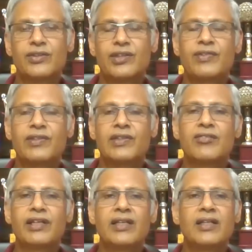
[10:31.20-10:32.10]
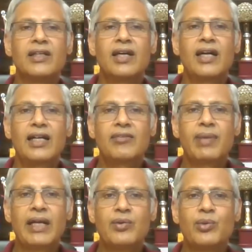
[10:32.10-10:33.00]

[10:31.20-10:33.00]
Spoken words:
of Stephen Covey and my